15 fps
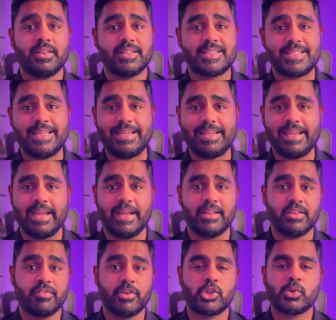the CTA,
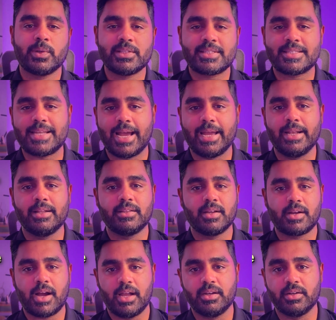the visual style,
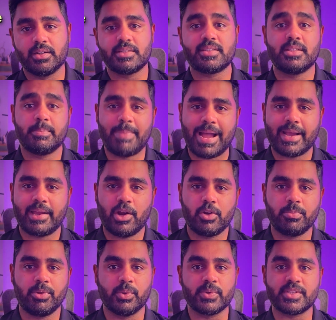the colors, the
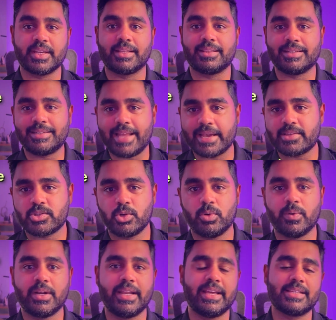background music, the text
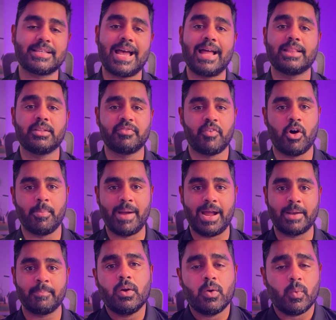overlays, and the
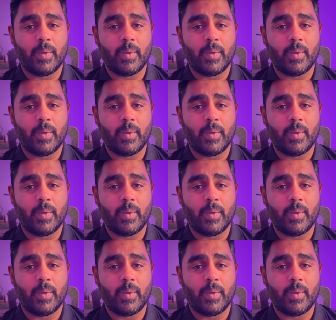format.